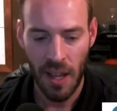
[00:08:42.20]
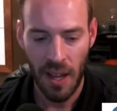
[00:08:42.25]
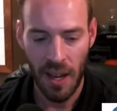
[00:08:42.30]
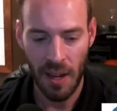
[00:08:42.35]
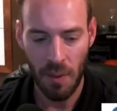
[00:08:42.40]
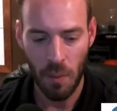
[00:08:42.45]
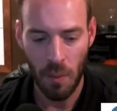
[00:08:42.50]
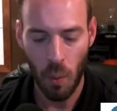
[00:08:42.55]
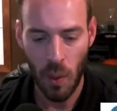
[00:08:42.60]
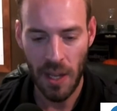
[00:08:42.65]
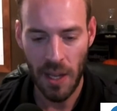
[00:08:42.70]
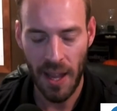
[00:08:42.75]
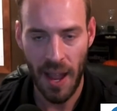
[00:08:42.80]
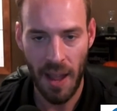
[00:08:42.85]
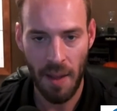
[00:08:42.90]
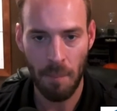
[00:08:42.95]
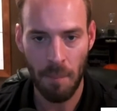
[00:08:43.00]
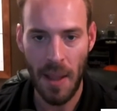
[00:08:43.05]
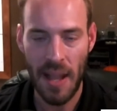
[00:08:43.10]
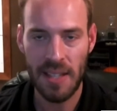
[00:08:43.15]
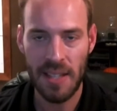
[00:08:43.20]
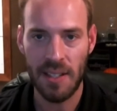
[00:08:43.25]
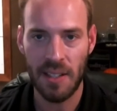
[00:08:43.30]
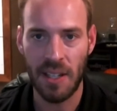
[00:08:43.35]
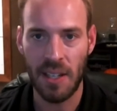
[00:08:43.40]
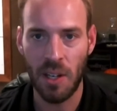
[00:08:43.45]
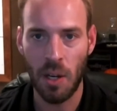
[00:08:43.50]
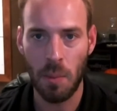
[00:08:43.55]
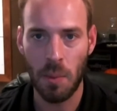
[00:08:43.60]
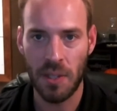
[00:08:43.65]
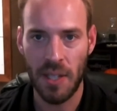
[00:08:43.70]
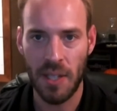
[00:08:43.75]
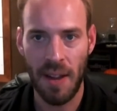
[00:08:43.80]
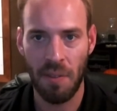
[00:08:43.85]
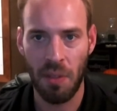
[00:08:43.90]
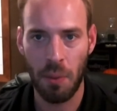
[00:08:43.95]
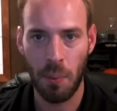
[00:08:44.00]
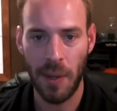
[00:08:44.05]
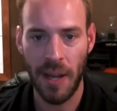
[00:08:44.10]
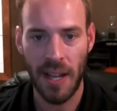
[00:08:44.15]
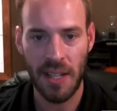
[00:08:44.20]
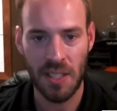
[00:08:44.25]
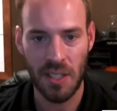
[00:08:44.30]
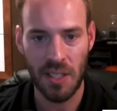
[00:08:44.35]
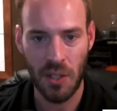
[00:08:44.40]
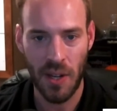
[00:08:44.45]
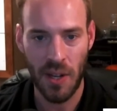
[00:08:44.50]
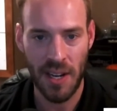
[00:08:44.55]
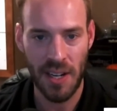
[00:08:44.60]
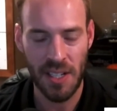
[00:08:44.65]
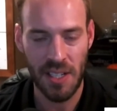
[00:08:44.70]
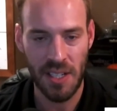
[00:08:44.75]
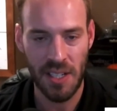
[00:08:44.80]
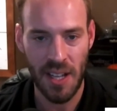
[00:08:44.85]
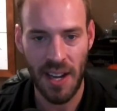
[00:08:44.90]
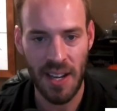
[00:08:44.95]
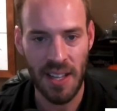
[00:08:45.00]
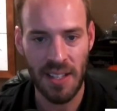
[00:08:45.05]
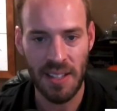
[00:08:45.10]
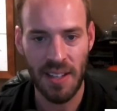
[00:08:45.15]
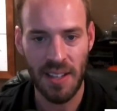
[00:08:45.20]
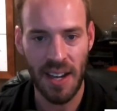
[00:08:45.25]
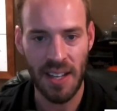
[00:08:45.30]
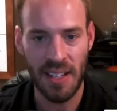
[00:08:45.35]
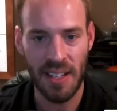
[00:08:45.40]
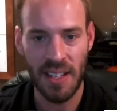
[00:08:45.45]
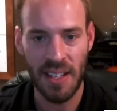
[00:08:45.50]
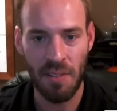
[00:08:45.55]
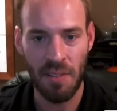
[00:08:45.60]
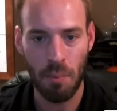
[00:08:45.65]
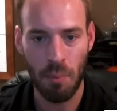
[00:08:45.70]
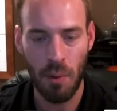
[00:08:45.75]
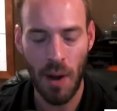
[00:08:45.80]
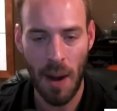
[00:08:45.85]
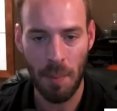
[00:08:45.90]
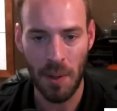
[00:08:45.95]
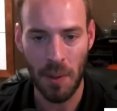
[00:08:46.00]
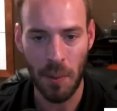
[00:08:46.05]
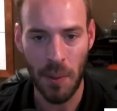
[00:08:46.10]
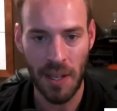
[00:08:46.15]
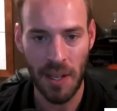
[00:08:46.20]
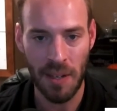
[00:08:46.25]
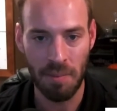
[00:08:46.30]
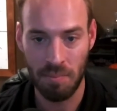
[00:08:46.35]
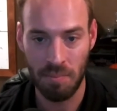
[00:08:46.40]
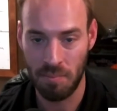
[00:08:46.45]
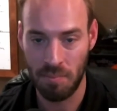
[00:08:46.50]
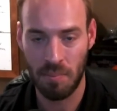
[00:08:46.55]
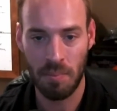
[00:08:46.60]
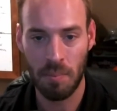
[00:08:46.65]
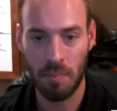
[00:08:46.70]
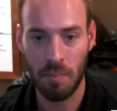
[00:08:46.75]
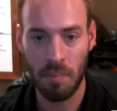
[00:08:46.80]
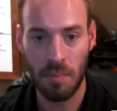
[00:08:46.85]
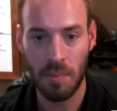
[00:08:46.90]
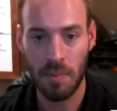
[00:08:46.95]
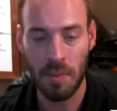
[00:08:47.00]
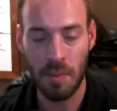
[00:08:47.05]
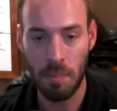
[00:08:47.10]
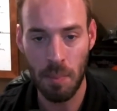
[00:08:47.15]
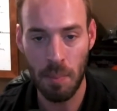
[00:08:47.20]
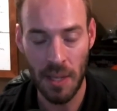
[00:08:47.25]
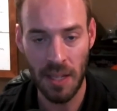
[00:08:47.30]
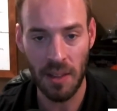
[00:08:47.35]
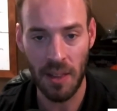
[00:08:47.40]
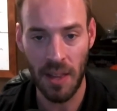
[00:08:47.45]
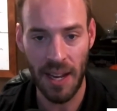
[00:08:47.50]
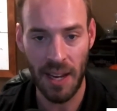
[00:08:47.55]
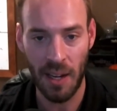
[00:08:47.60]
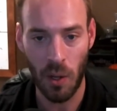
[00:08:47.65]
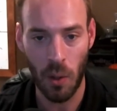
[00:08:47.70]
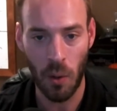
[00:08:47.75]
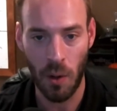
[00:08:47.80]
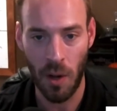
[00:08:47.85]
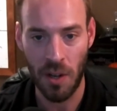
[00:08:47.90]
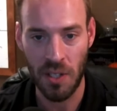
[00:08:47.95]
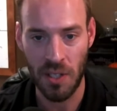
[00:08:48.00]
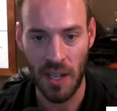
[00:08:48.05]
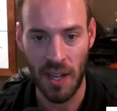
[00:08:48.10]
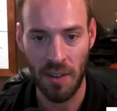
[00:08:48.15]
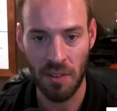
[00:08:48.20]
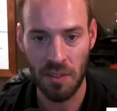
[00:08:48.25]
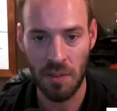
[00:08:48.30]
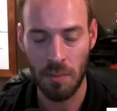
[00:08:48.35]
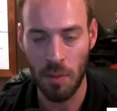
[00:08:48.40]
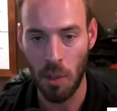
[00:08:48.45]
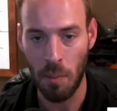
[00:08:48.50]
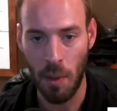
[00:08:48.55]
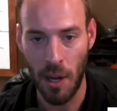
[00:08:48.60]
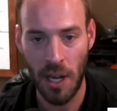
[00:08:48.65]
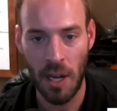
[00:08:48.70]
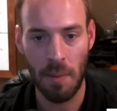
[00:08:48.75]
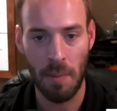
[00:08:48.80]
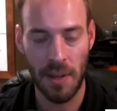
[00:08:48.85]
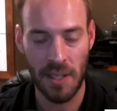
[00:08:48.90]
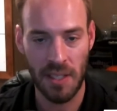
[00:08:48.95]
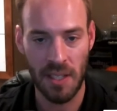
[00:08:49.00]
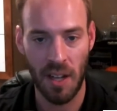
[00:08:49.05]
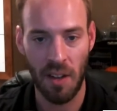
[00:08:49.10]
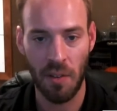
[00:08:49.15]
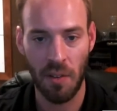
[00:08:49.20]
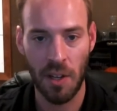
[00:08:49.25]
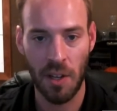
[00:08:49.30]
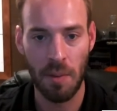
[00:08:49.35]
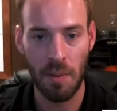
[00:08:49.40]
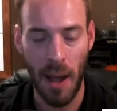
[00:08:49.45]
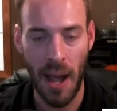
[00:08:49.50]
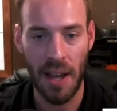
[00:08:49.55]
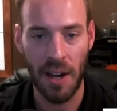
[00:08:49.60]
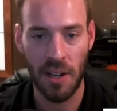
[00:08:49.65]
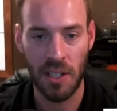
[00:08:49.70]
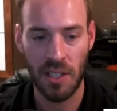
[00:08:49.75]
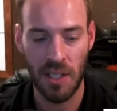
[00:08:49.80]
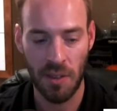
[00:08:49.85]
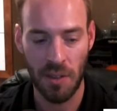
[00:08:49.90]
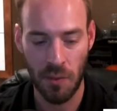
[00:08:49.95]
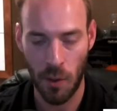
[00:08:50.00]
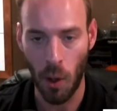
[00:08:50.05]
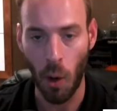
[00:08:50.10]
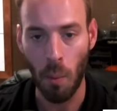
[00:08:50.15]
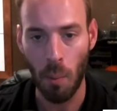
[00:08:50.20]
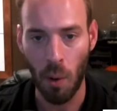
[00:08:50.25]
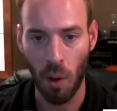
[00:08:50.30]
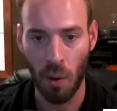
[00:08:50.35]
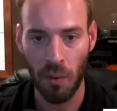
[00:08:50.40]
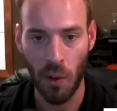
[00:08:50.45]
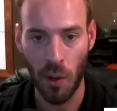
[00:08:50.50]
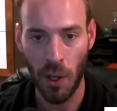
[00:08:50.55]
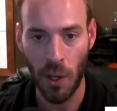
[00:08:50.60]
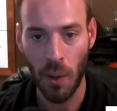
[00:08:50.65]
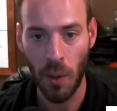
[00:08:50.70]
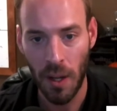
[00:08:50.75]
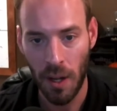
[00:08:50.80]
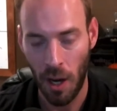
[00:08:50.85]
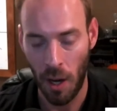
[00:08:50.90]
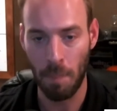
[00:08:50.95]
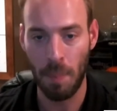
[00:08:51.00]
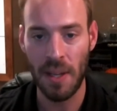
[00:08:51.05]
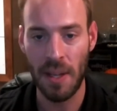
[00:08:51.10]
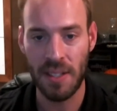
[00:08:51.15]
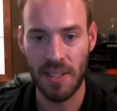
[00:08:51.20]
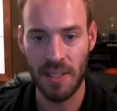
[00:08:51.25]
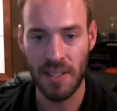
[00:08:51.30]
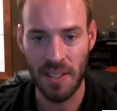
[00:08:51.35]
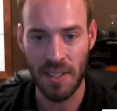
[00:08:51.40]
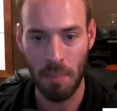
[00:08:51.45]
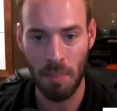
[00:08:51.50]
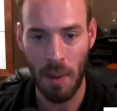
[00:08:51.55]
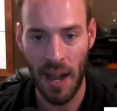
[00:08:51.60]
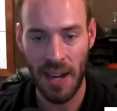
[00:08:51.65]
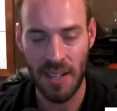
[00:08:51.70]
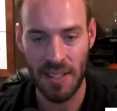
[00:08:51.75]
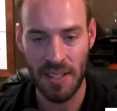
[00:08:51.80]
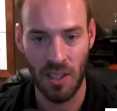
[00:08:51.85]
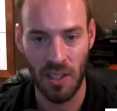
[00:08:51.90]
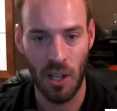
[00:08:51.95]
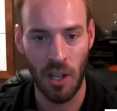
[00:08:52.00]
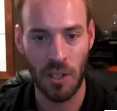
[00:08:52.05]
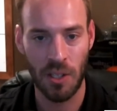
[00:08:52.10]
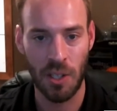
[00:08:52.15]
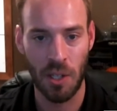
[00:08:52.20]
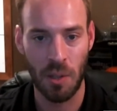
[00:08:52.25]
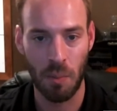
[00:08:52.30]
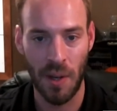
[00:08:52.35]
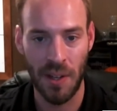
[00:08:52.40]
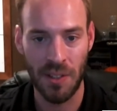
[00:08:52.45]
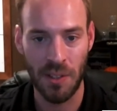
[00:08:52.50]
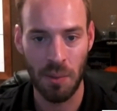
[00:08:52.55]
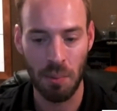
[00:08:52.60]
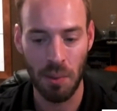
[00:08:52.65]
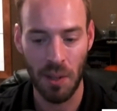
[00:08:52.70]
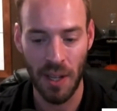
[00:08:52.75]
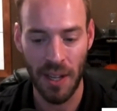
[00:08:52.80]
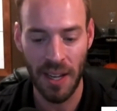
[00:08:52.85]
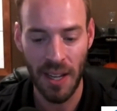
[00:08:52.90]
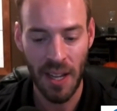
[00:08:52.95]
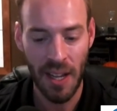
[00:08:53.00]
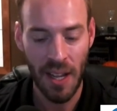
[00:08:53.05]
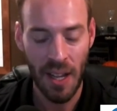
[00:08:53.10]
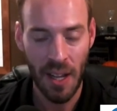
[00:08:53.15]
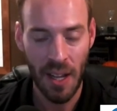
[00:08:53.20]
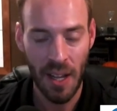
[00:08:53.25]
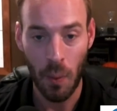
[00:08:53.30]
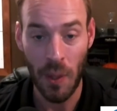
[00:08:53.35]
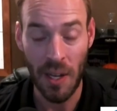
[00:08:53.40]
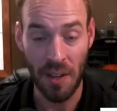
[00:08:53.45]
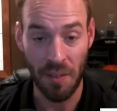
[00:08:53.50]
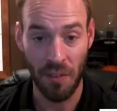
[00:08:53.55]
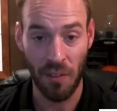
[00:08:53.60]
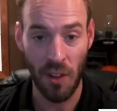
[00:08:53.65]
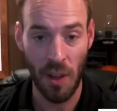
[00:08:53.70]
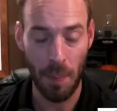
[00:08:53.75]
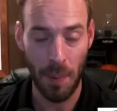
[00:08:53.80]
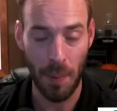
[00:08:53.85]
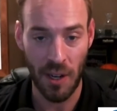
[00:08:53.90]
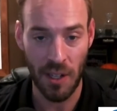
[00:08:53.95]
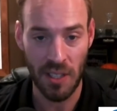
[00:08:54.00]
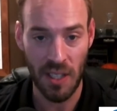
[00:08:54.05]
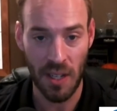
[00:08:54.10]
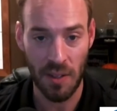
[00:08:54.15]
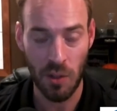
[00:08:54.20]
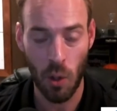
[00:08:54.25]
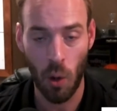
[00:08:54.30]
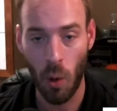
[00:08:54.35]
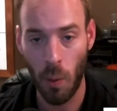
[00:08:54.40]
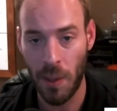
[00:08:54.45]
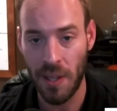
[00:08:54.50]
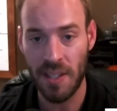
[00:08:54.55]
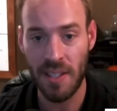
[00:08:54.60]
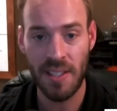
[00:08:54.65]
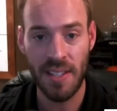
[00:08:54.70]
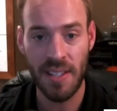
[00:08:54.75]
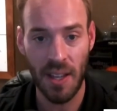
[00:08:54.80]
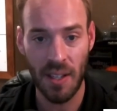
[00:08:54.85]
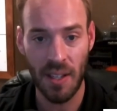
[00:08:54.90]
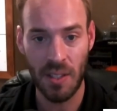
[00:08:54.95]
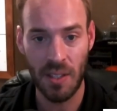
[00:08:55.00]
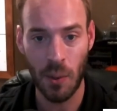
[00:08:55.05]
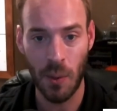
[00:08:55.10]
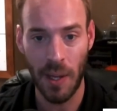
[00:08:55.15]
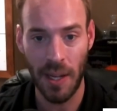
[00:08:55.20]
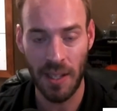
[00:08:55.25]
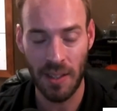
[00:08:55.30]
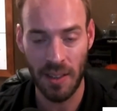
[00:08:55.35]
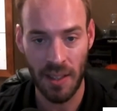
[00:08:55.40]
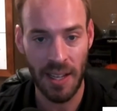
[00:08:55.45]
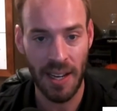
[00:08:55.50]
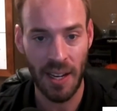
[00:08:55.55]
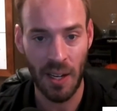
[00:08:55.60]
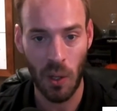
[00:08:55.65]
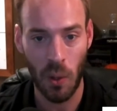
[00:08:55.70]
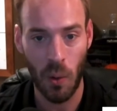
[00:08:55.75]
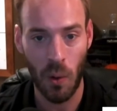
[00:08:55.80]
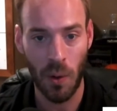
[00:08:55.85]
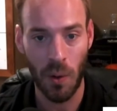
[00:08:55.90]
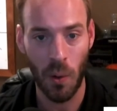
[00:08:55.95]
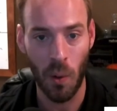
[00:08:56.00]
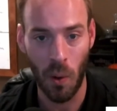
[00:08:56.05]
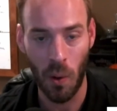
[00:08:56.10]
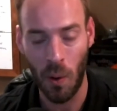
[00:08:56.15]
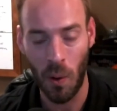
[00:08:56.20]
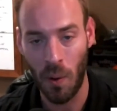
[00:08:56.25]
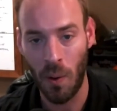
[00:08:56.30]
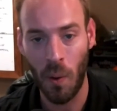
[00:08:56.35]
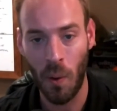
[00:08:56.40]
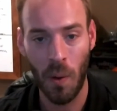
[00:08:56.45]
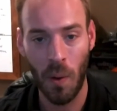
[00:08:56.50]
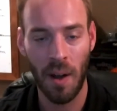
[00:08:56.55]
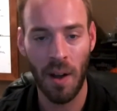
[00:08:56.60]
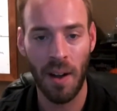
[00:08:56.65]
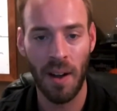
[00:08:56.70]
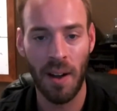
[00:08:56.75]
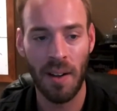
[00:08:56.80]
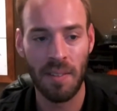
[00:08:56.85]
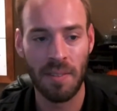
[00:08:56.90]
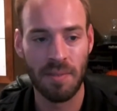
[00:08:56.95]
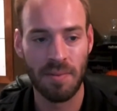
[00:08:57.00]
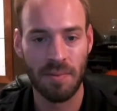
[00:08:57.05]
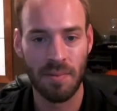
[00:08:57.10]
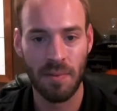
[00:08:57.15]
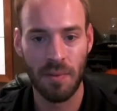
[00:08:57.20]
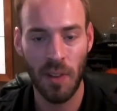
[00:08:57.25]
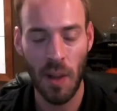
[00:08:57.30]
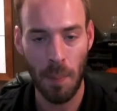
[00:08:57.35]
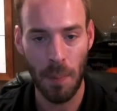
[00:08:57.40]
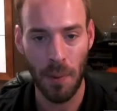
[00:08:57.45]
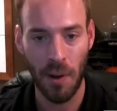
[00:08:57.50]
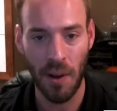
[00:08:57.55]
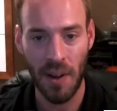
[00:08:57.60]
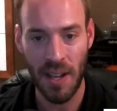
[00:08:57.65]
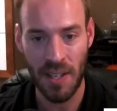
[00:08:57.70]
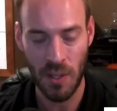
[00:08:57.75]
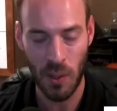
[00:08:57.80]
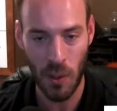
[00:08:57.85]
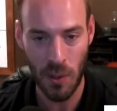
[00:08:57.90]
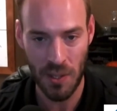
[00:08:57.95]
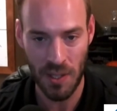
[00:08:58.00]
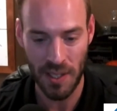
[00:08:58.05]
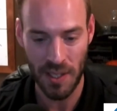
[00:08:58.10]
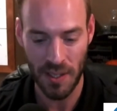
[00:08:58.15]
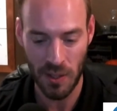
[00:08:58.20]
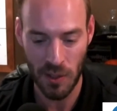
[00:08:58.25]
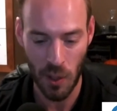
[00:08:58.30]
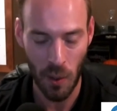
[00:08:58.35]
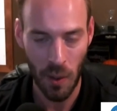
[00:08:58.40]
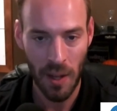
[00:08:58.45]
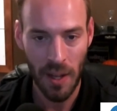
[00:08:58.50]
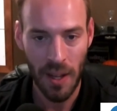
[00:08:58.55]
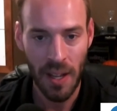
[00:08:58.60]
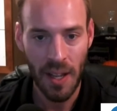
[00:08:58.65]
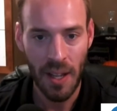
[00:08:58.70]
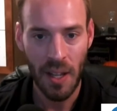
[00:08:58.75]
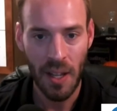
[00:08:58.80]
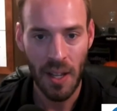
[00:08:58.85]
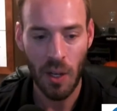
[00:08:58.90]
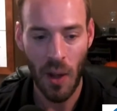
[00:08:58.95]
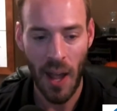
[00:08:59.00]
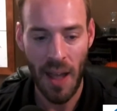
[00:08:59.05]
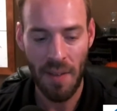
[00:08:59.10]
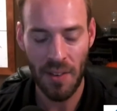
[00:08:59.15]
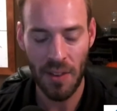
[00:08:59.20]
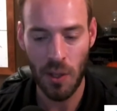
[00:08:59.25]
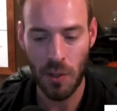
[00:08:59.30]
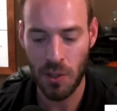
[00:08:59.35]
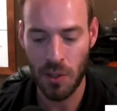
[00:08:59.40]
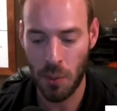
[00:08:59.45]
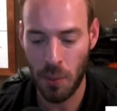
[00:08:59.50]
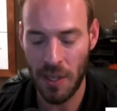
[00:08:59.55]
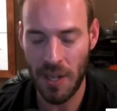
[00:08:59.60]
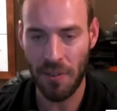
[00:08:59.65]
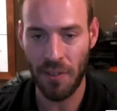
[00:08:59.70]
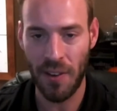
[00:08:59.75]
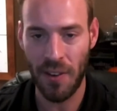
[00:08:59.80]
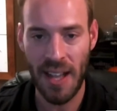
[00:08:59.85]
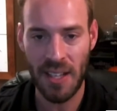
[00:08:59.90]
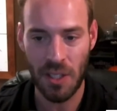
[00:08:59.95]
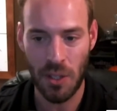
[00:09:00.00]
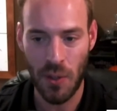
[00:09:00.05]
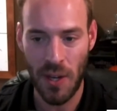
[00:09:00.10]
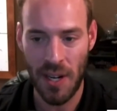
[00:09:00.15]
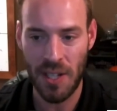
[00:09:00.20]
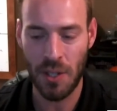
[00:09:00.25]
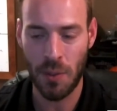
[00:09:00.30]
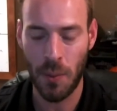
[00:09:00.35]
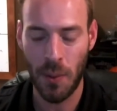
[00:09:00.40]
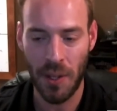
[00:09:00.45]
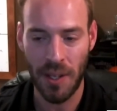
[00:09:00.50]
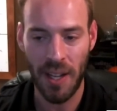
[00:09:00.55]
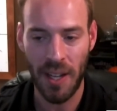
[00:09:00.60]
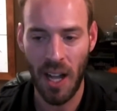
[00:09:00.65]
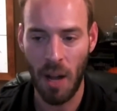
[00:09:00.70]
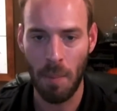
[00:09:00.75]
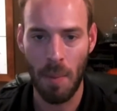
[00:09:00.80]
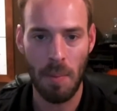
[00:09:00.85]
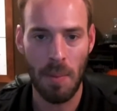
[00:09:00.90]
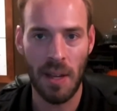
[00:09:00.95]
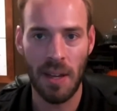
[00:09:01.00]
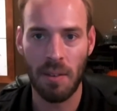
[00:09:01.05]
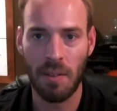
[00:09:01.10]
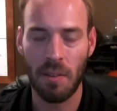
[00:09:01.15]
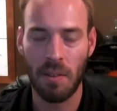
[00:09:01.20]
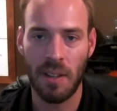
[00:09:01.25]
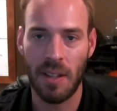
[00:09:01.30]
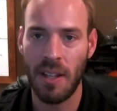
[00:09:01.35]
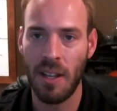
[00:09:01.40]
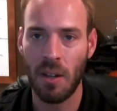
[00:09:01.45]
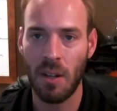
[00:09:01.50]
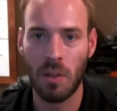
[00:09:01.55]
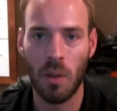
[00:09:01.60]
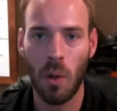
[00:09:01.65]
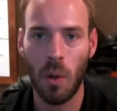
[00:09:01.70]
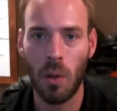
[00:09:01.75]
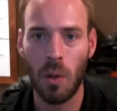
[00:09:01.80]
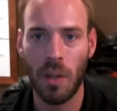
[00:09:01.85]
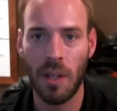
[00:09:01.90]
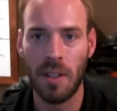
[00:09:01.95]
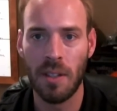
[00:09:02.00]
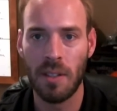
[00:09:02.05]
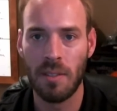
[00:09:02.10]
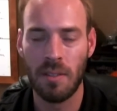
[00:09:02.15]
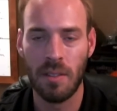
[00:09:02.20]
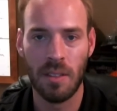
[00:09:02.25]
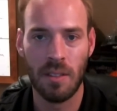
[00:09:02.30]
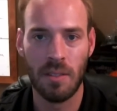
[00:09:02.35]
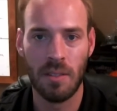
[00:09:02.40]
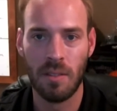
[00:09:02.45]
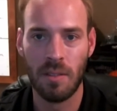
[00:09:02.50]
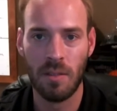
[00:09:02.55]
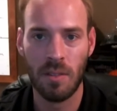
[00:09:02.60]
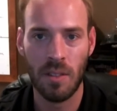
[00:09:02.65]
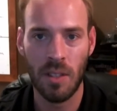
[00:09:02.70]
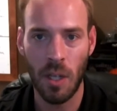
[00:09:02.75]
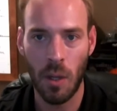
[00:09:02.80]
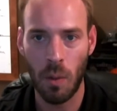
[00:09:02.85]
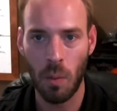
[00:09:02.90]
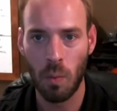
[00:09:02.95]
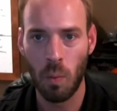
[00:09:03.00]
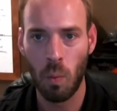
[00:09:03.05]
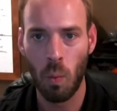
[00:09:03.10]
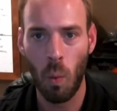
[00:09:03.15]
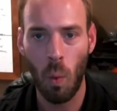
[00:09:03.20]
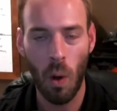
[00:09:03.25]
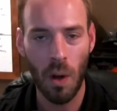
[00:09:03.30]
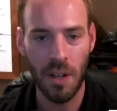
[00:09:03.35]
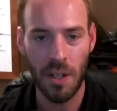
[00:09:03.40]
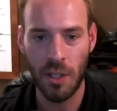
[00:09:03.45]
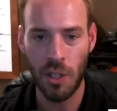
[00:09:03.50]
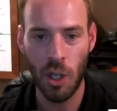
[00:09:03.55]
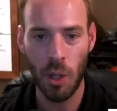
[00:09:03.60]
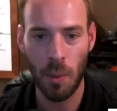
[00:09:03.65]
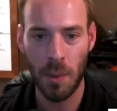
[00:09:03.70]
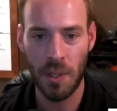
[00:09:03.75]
And we basically can almost have 3 exit strategies on any given property. We can be a landlord ourselves. Mike and myself could buy it ourselves for our own portfolio. Our business could buy it as a long-term rental play. We can flip it ourselves, or we can sell it to a landlord or a flipper as a wholesale. So, having those 3 different exit strategies really help. Here locally, the 1 to